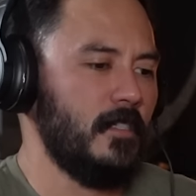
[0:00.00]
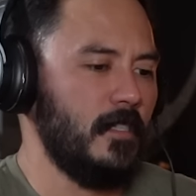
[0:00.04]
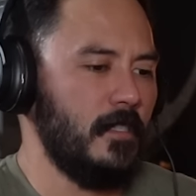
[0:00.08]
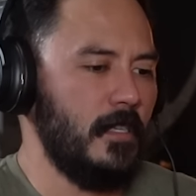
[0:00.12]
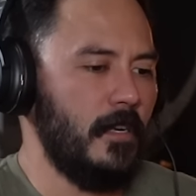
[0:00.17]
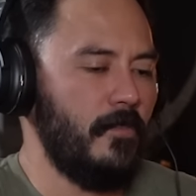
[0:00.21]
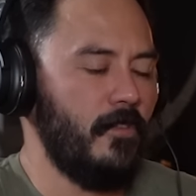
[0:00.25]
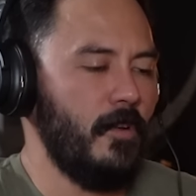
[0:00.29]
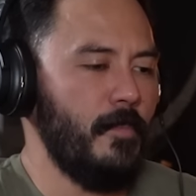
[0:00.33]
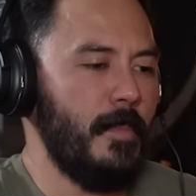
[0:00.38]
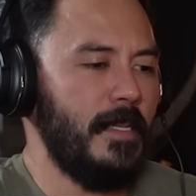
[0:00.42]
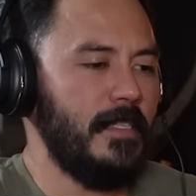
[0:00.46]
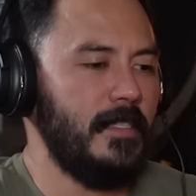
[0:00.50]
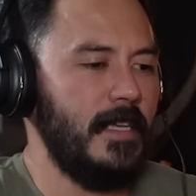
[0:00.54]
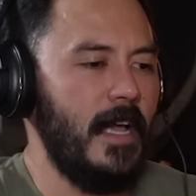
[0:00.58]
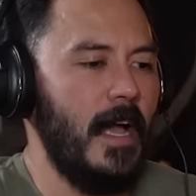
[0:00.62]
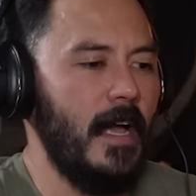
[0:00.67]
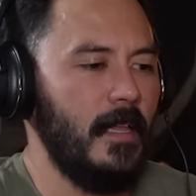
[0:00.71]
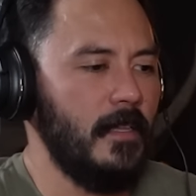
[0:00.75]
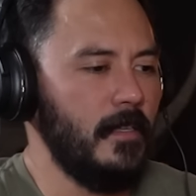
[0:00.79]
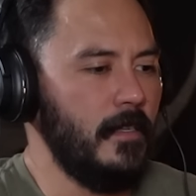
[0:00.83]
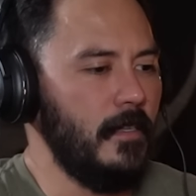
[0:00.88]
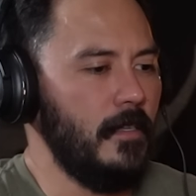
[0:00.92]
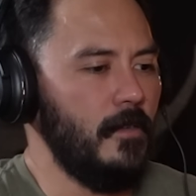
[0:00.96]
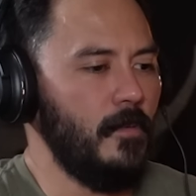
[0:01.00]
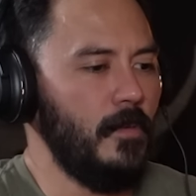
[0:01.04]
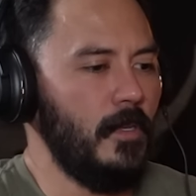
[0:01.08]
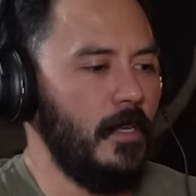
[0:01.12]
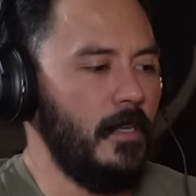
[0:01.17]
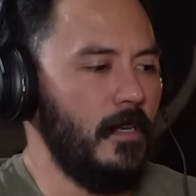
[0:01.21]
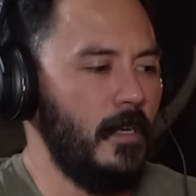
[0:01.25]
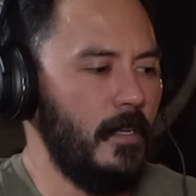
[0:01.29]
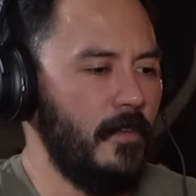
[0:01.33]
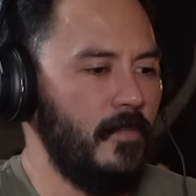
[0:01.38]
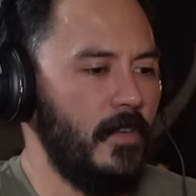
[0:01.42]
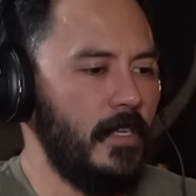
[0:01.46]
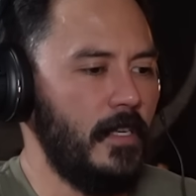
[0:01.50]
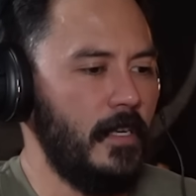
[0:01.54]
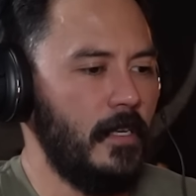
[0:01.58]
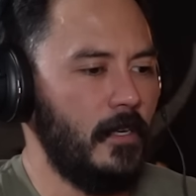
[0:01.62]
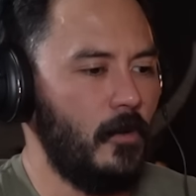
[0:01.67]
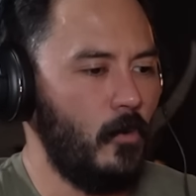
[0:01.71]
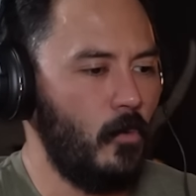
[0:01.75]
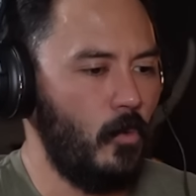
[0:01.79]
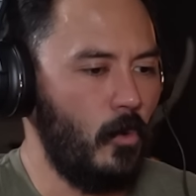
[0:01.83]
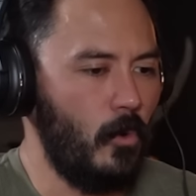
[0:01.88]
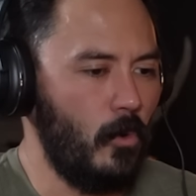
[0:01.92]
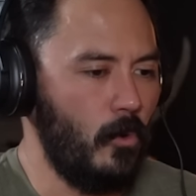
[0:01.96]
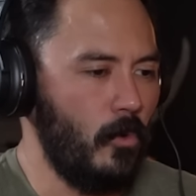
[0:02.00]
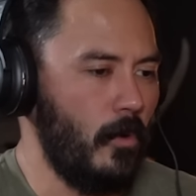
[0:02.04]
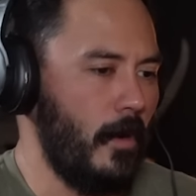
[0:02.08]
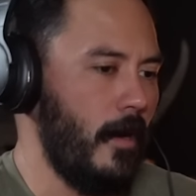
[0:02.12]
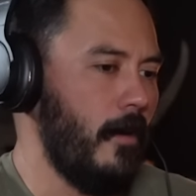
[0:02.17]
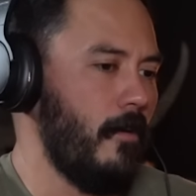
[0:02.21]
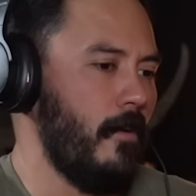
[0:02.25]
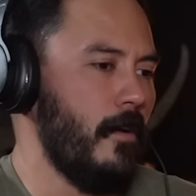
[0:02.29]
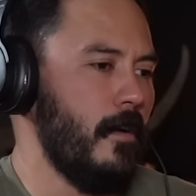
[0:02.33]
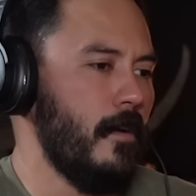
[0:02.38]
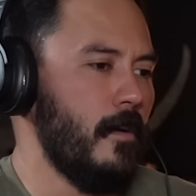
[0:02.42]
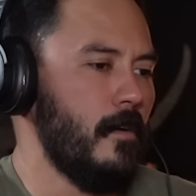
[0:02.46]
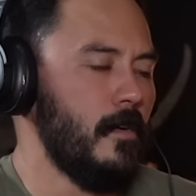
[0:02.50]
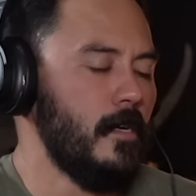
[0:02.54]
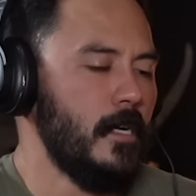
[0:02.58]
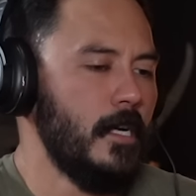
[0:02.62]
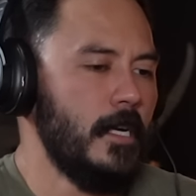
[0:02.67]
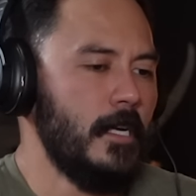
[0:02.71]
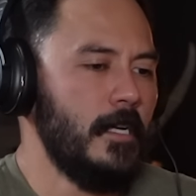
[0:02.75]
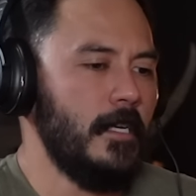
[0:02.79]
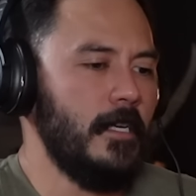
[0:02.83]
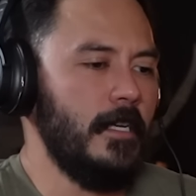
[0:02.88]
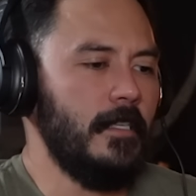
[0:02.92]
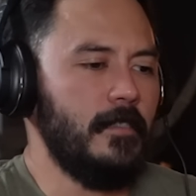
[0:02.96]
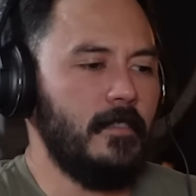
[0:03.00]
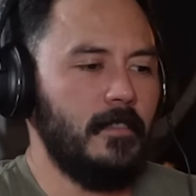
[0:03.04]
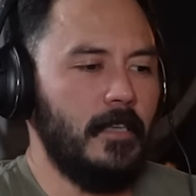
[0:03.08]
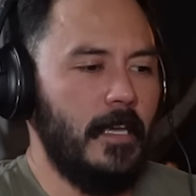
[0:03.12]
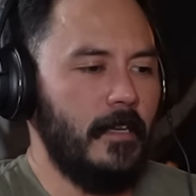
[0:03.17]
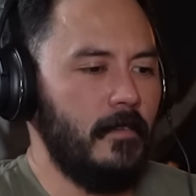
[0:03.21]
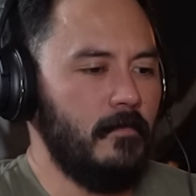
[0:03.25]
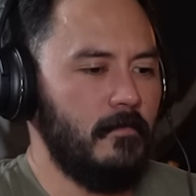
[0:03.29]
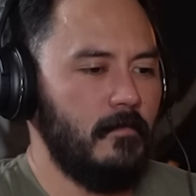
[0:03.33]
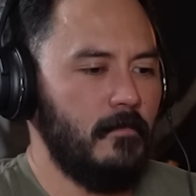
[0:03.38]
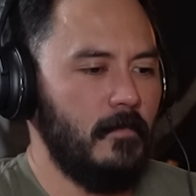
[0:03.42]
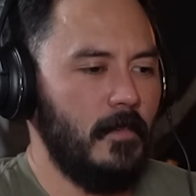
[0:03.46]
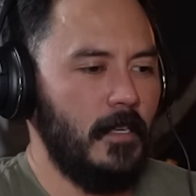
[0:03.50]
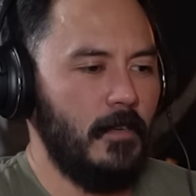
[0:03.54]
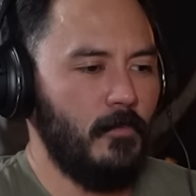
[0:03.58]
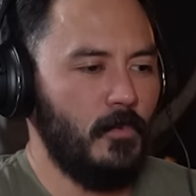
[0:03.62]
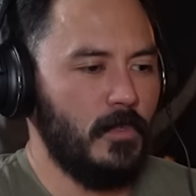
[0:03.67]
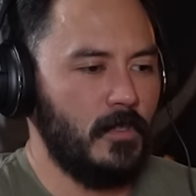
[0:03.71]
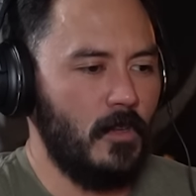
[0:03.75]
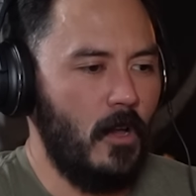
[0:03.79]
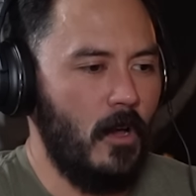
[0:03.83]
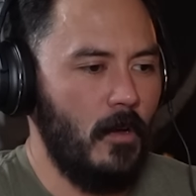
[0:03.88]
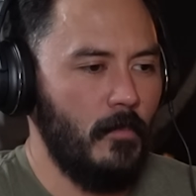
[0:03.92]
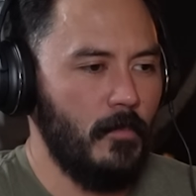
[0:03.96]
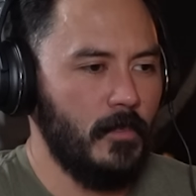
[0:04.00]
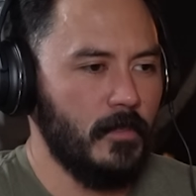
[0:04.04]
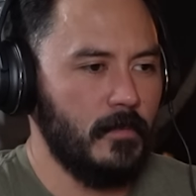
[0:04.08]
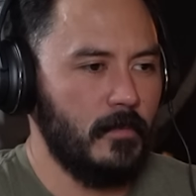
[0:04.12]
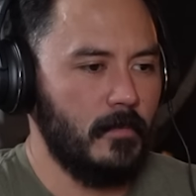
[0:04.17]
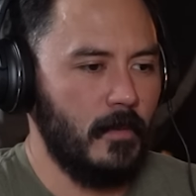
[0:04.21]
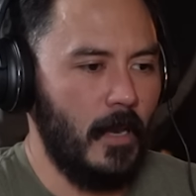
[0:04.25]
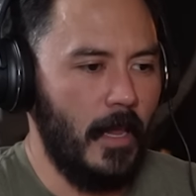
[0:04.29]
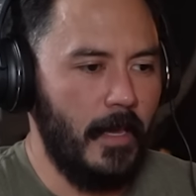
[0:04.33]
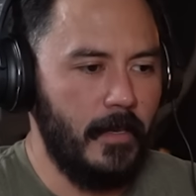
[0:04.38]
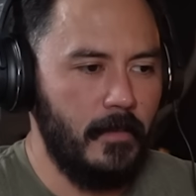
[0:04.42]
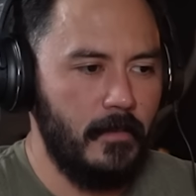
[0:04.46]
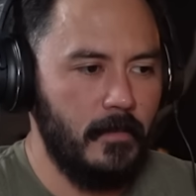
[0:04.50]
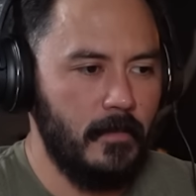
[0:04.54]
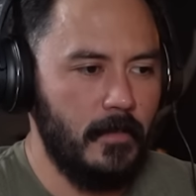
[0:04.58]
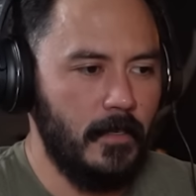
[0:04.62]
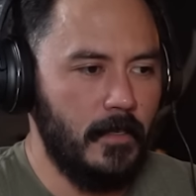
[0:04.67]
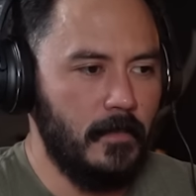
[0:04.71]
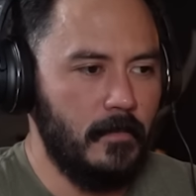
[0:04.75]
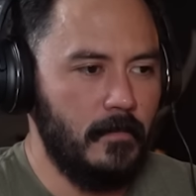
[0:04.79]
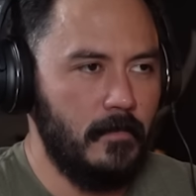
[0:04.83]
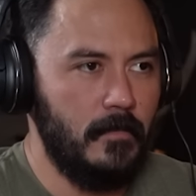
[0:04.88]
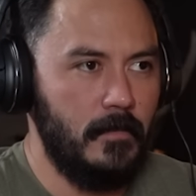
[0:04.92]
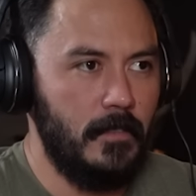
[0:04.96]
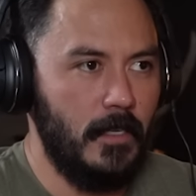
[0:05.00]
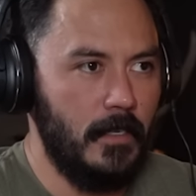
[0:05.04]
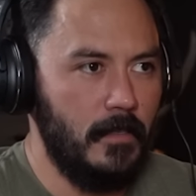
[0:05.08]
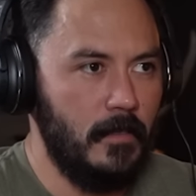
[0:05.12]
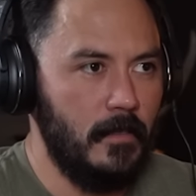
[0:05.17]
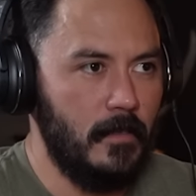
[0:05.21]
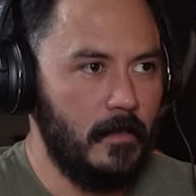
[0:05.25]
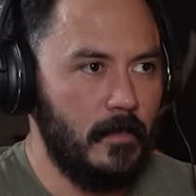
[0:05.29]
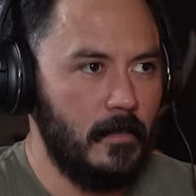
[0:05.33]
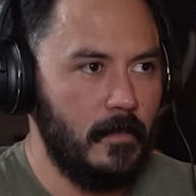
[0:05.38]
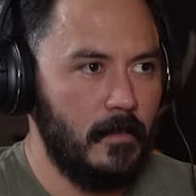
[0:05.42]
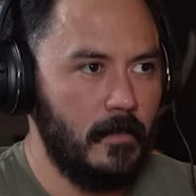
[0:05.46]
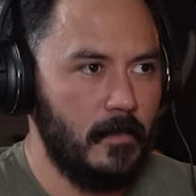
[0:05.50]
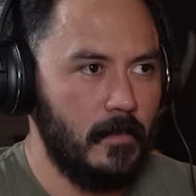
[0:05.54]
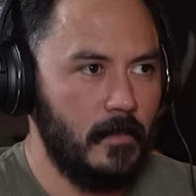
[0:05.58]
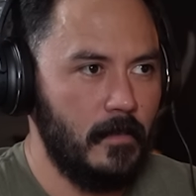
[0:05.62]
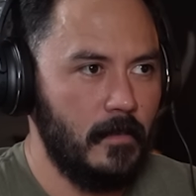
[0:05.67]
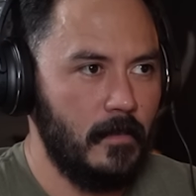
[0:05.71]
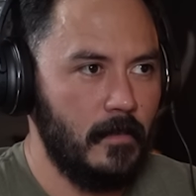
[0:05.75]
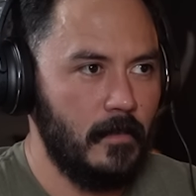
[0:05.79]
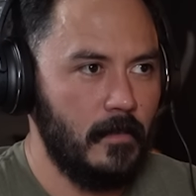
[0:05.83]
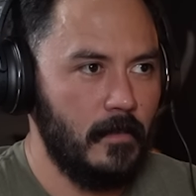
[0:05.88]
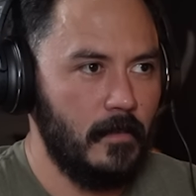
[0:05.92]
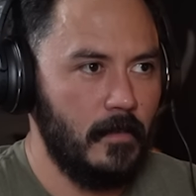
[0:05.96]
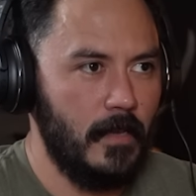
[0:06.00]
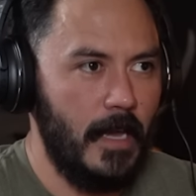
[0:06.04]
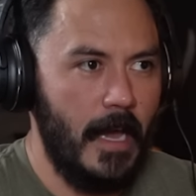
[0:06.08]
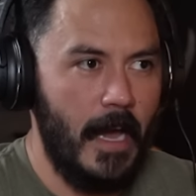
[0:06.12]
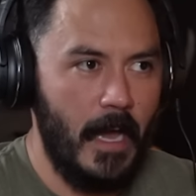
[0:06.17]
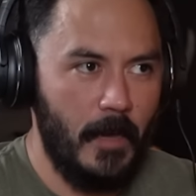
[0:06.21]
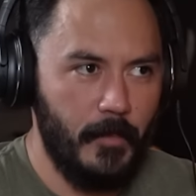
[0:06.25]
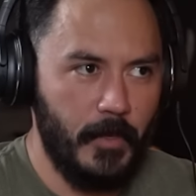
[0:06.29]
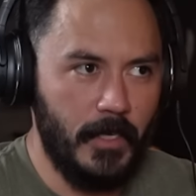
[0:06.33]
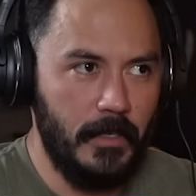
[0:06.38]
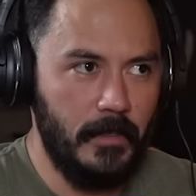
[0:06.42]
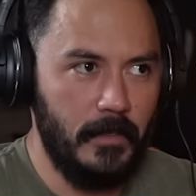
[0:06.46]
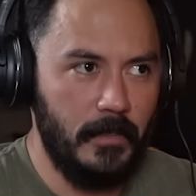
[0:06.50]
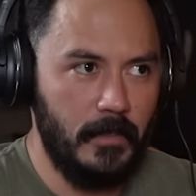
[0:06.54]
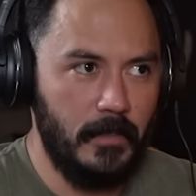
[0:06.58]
such a different mentality in living in a rural area, it was almost like it didn't happen.